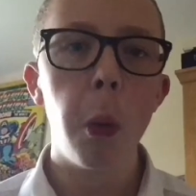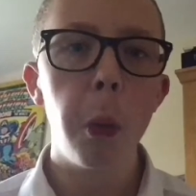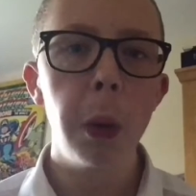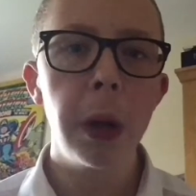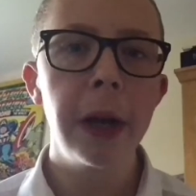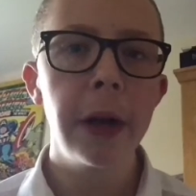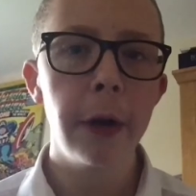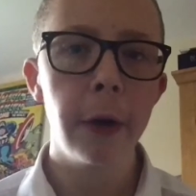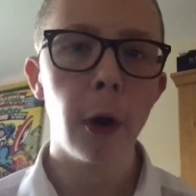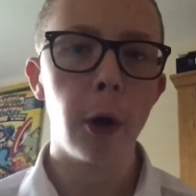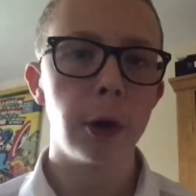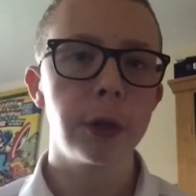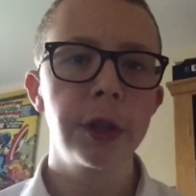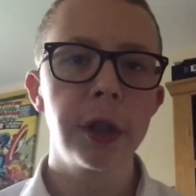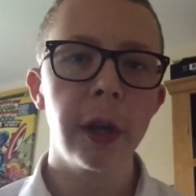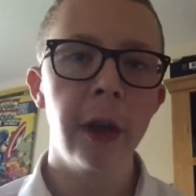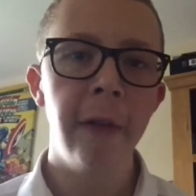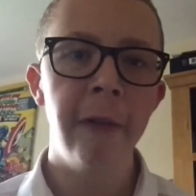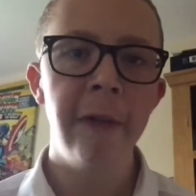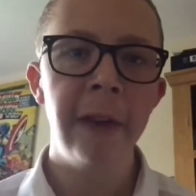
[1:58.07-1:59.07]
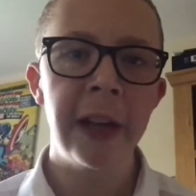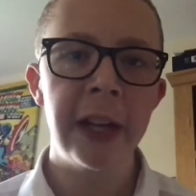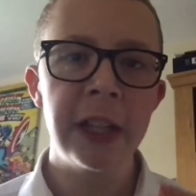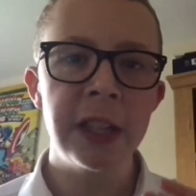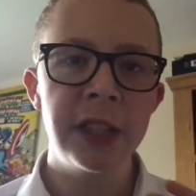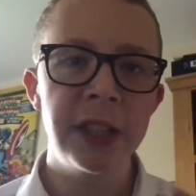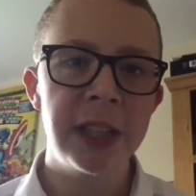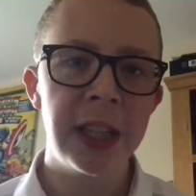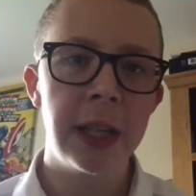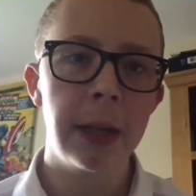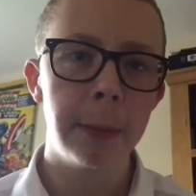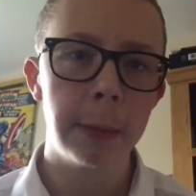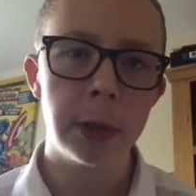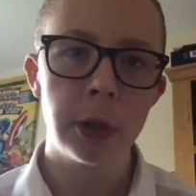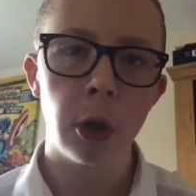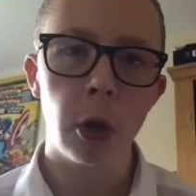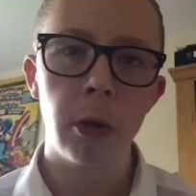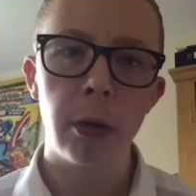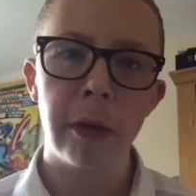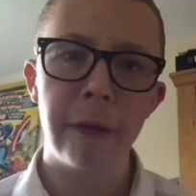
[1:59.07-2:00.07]
win an Oscar for his
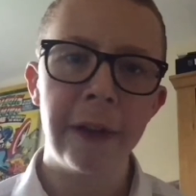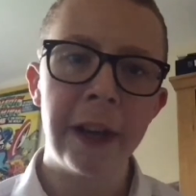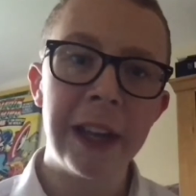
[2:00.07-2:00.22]
cinematography